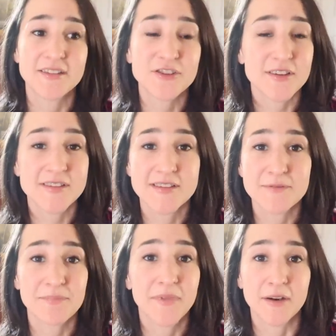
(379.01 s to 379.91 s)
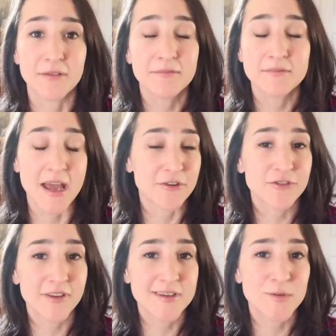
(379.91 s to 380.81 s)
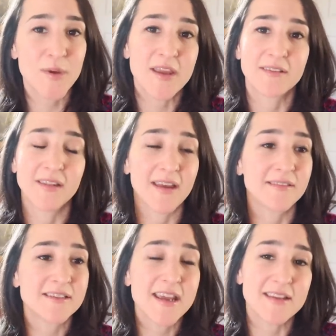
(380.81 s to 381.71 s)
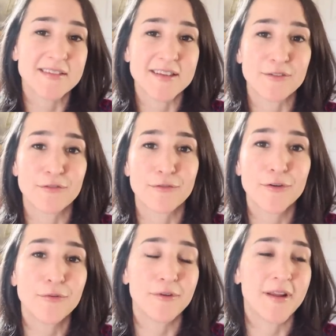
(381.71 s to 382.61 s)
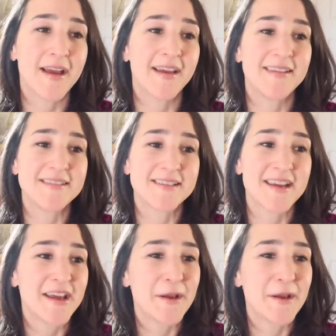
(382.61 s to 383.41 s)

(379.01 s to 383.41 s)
just, you know, naturally sweet, like dates and fruit and,